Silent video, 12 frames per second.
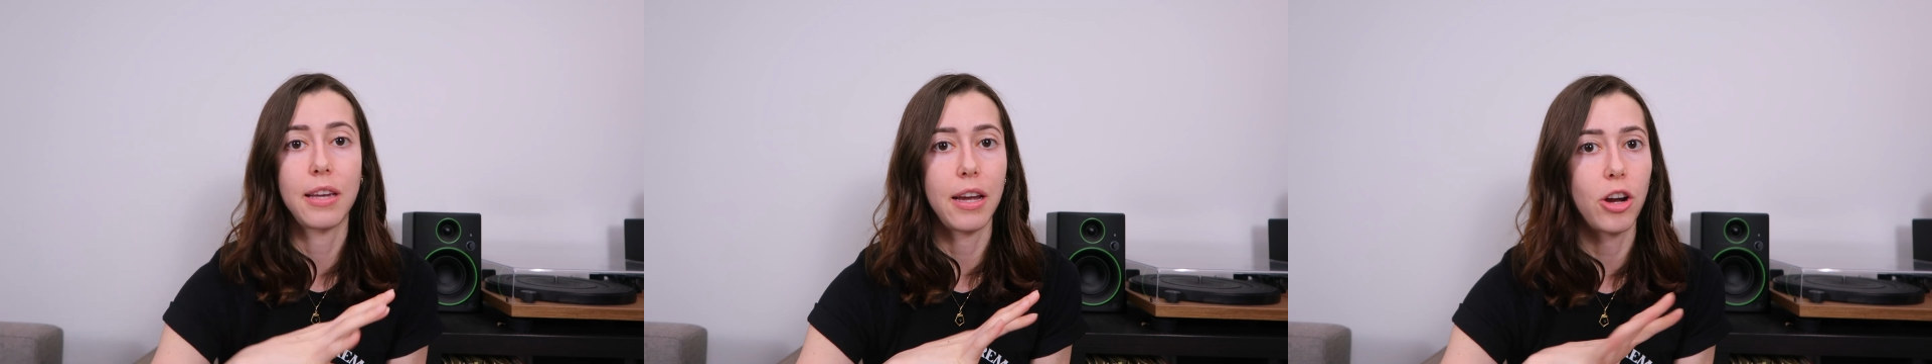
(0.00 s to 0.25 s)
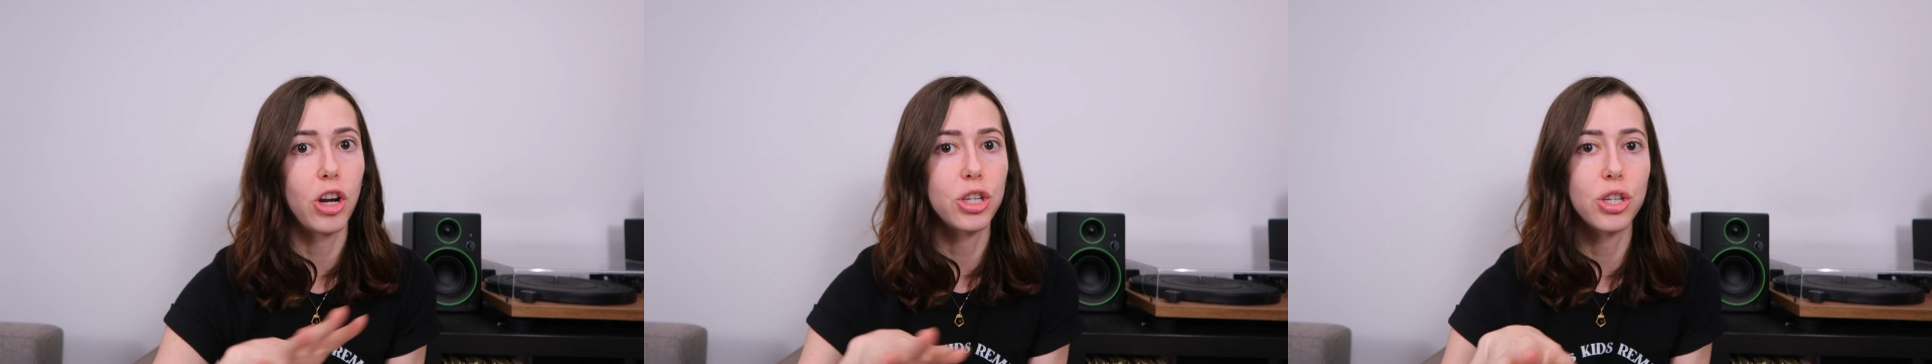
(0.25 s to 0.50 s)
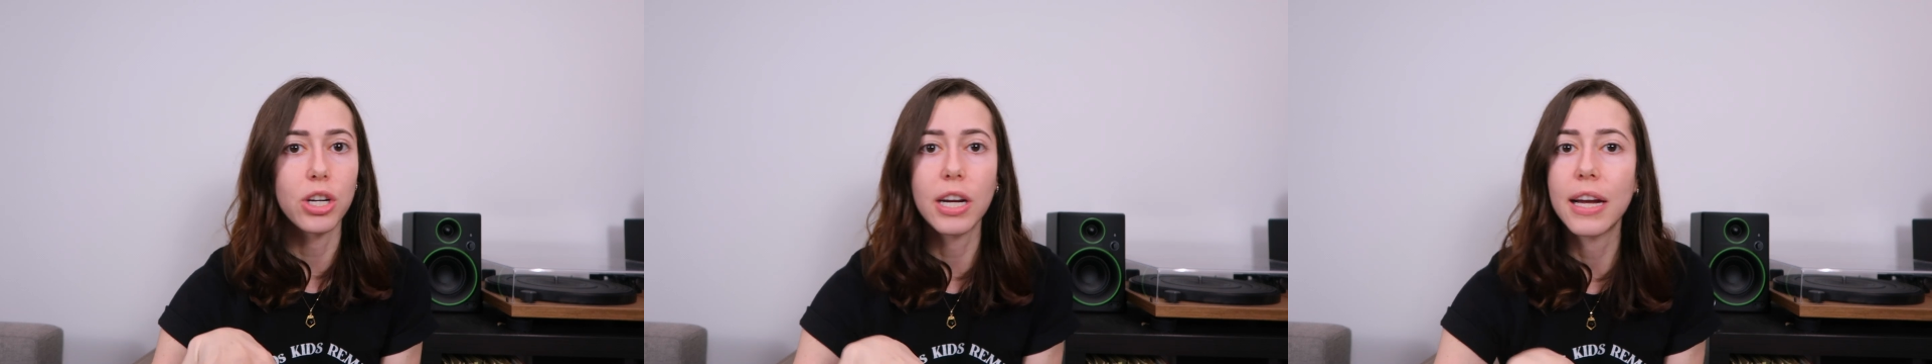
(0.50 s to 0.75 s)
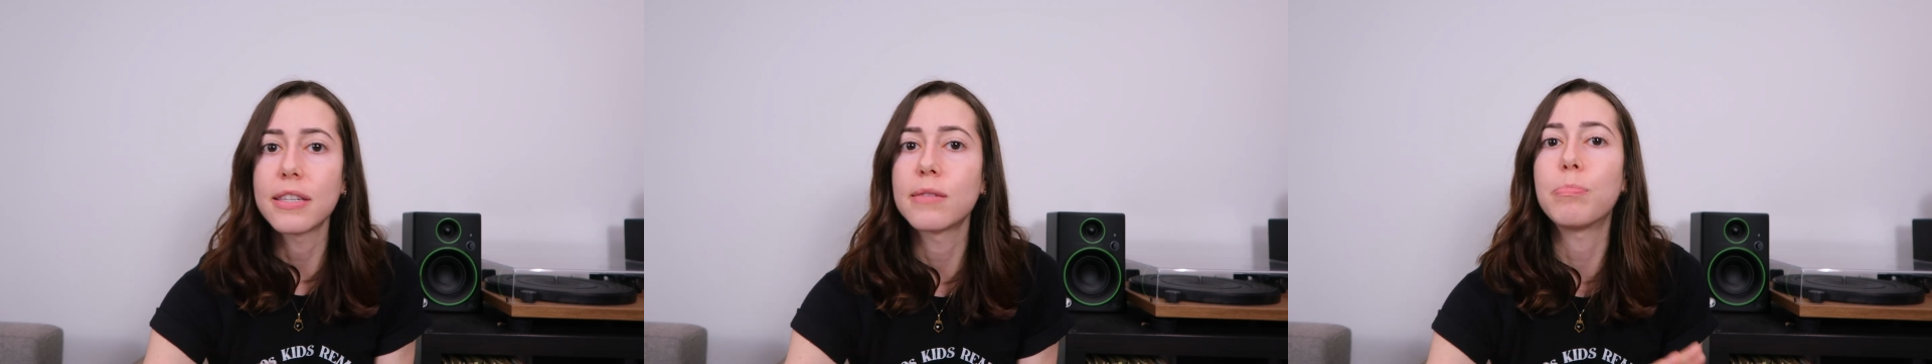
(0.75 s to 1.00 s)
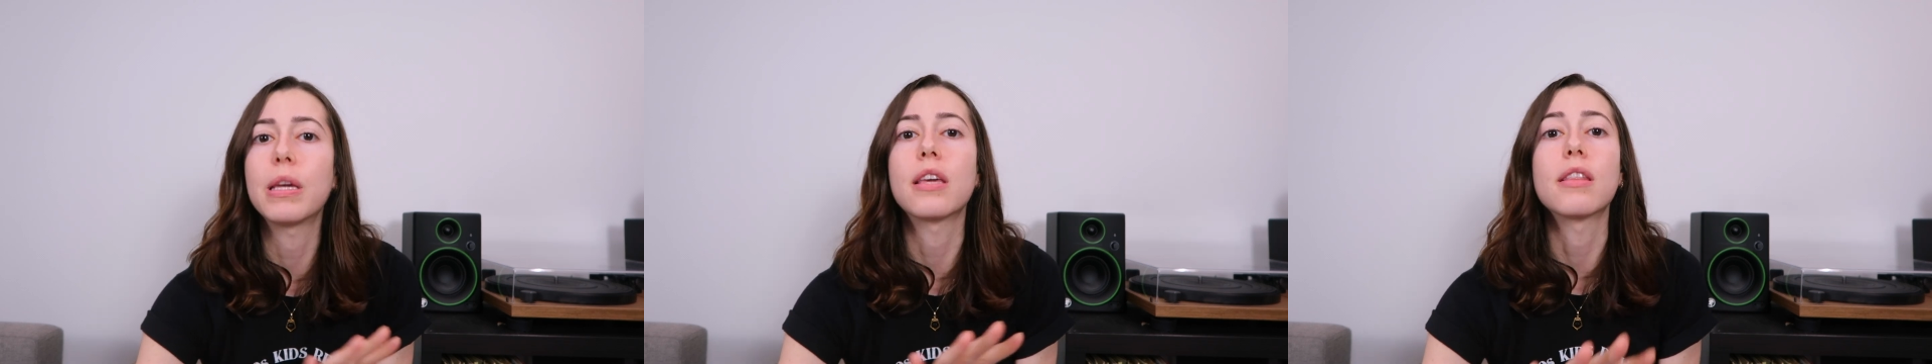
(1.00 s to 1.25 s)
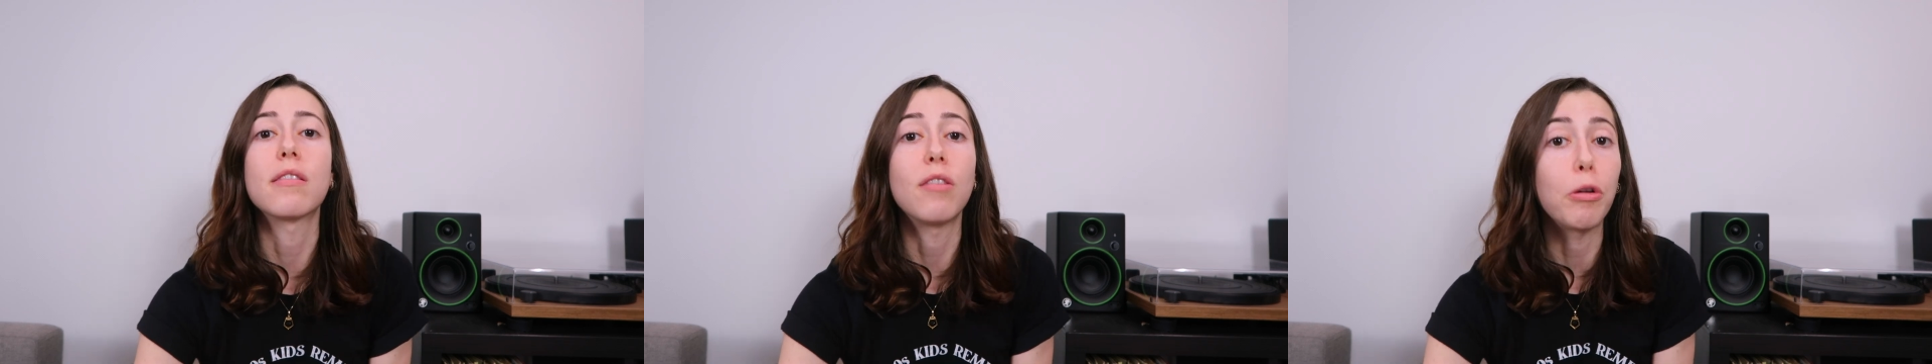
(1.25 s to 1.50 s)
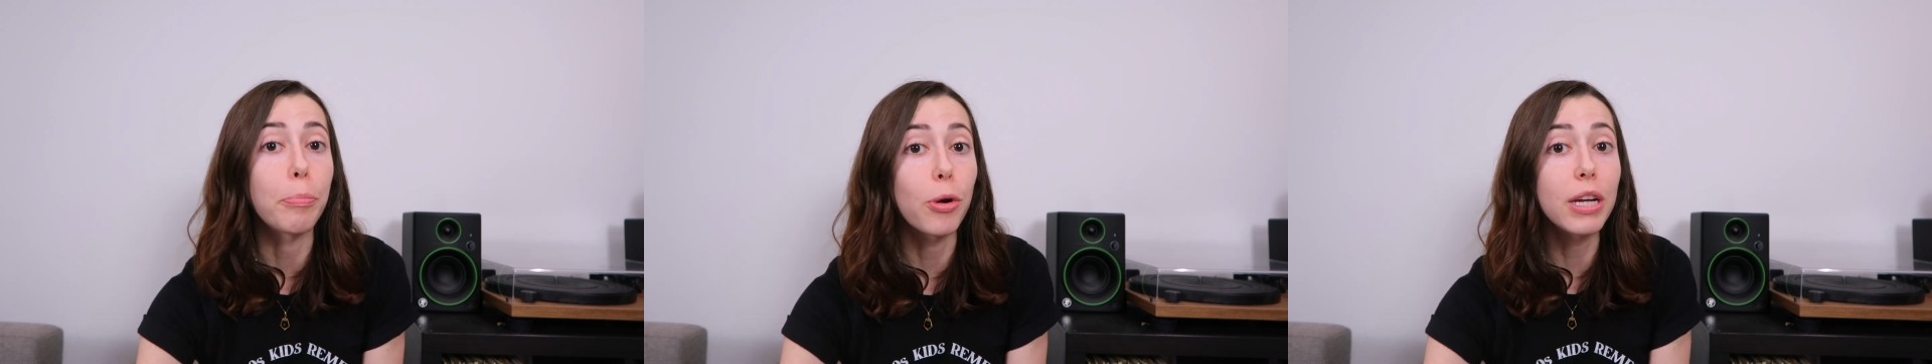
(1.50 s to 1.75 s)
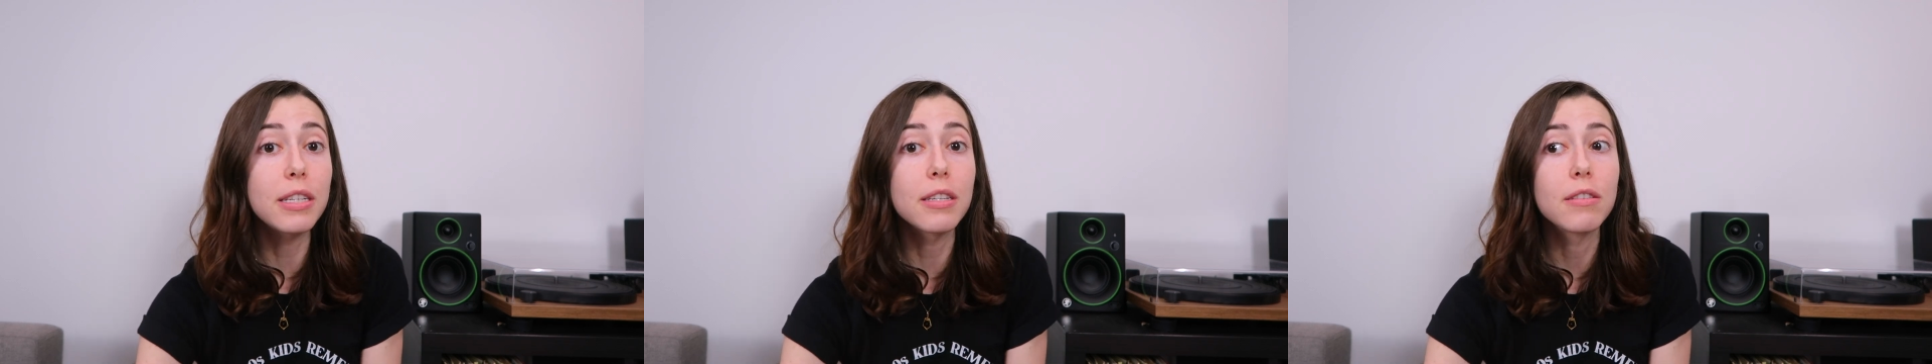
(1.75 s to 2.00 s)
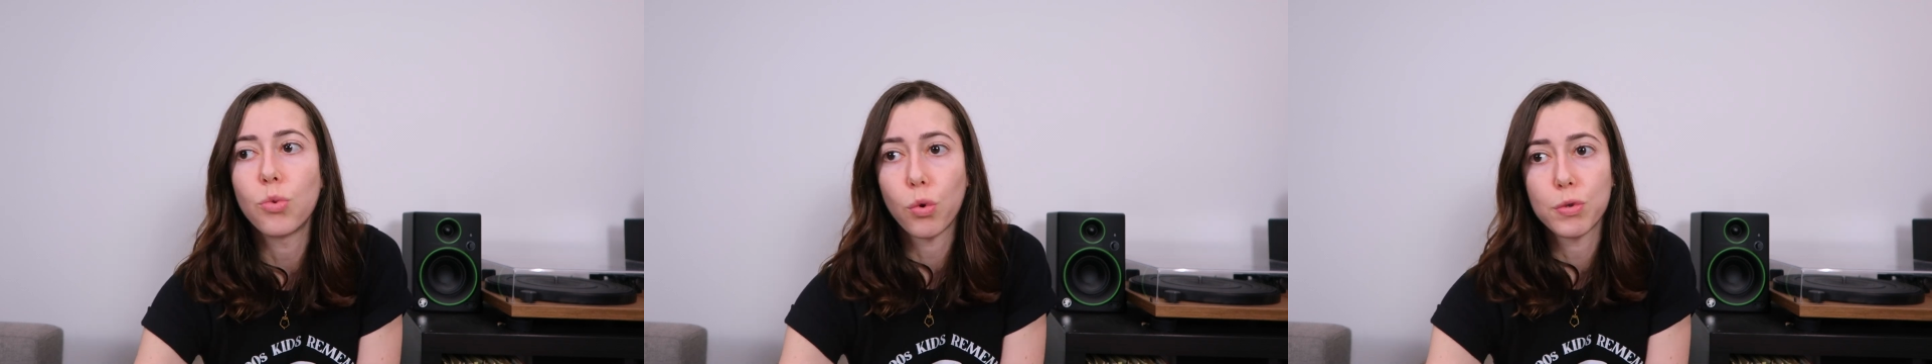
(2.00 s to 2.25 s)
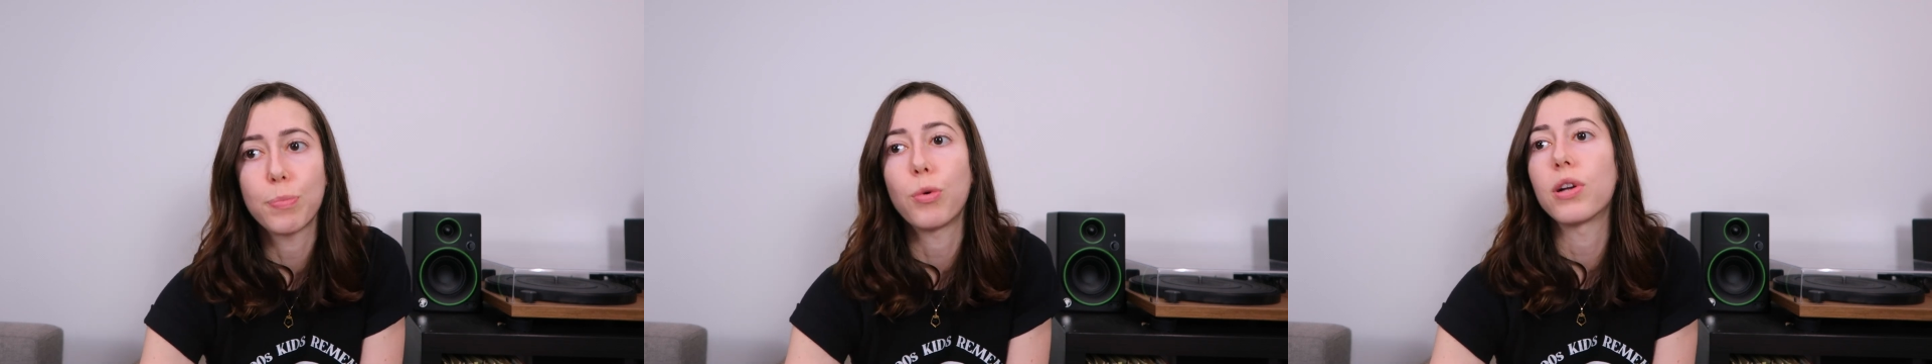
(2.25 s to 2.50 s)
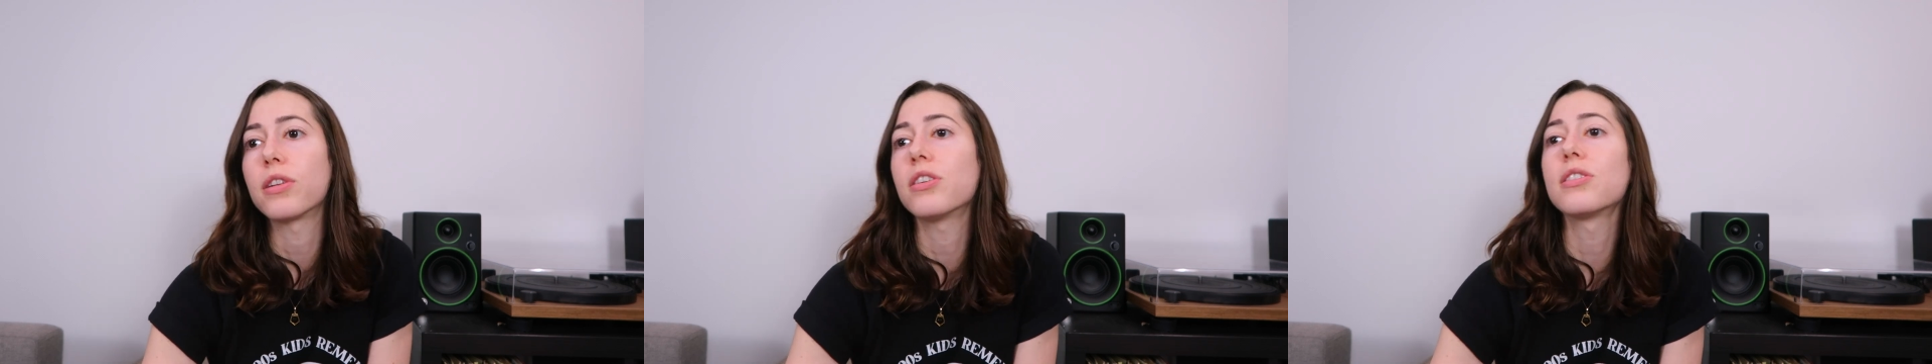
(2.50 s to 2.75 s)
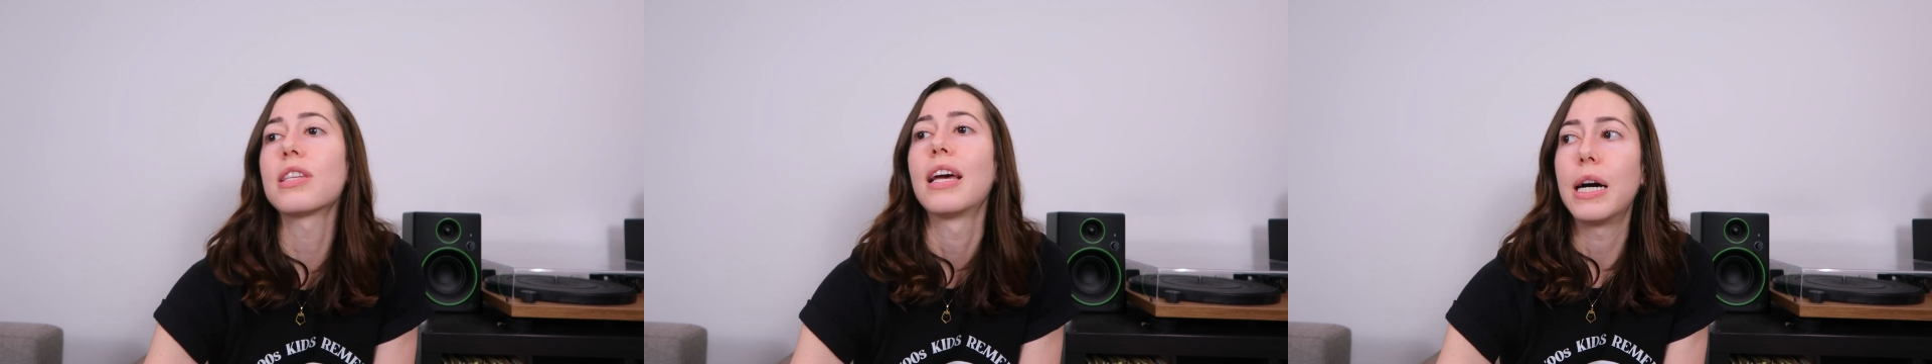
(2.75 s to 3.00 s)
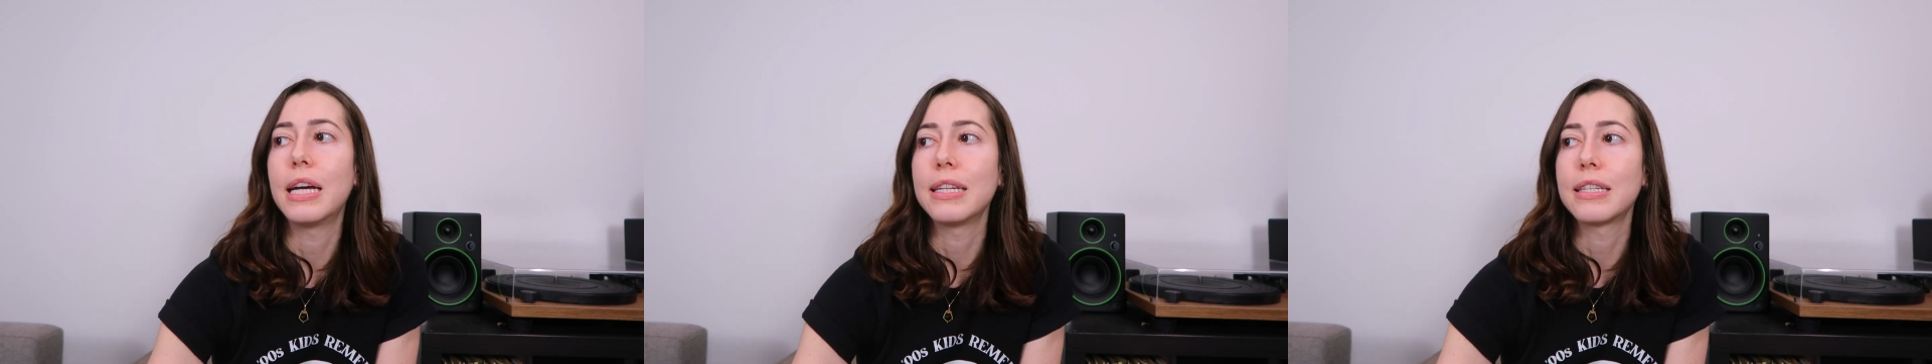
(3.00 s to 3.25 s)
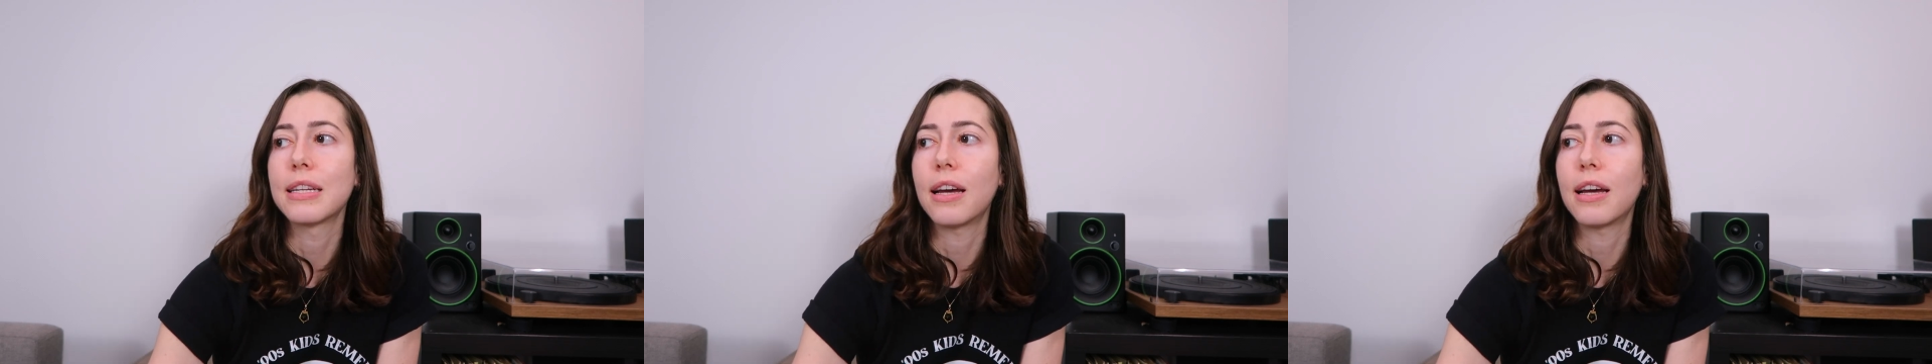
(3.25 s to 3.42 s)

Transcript: character as being the culprit, no spoilers, but